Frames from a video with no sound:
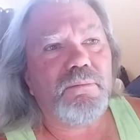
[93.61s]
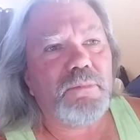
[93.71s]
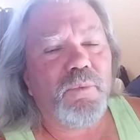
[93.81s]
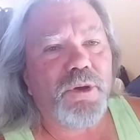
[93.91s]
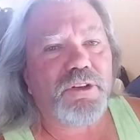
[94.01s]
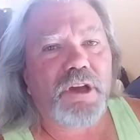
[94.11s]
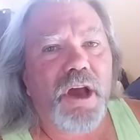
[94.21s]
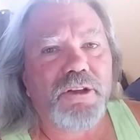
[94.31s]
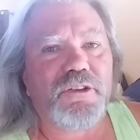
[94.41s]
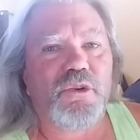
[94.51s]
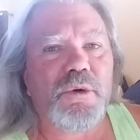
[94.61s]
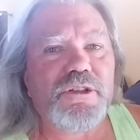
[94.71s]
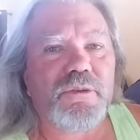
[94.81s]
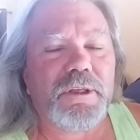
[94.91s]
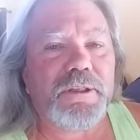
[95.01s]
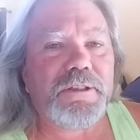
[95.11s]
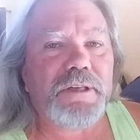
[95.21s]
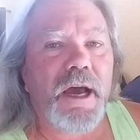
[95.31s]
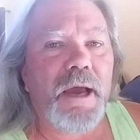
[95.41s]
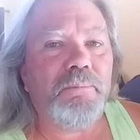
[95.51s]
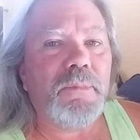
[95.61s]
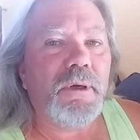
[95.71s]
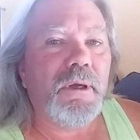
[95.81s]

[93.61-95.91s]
wasn't consequential at the time.